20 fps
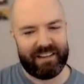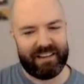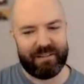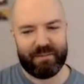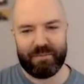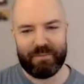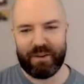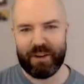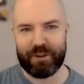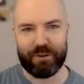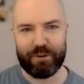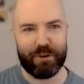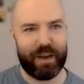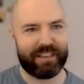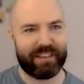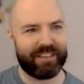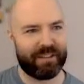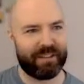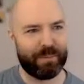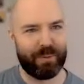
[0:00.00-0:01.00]

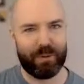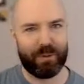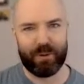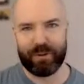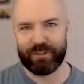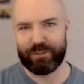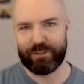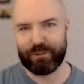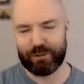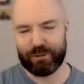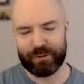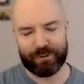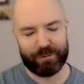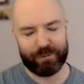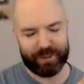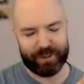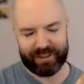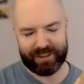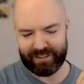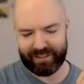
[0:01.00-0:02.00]
across the board, struggled
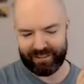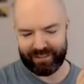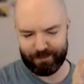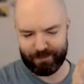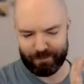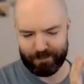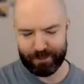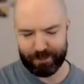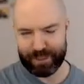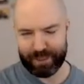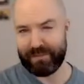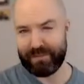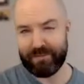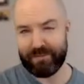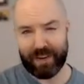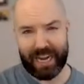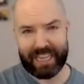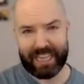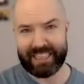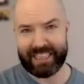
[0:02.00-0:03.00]
with really
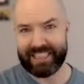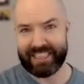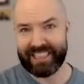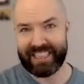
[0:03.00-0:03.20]
violent,